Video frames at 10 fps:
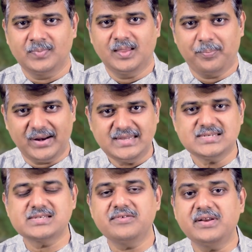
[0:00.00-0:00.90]
The price
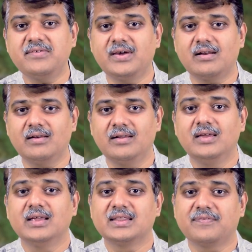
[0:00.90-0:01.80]
discovery wherein
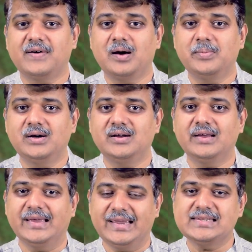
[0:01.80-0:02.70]
the farmer
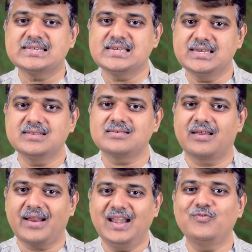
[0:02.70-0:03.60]
gets his
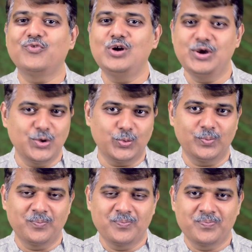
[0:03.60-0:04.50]
rightful due.
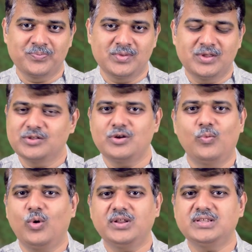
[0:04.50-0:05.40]
So now
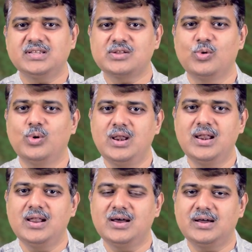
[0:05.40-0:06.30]
what is this
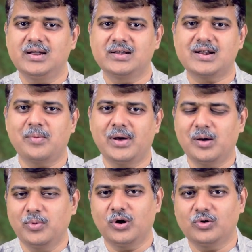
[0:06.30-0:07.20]
whole drama
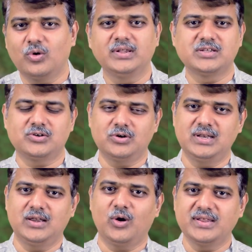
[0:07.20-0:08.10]
about? All this whole
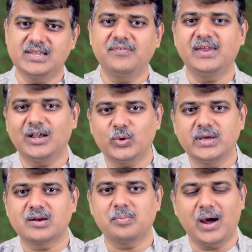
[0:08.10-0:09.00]
noise that we get to
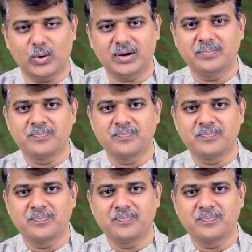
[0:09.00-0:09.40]
hear about.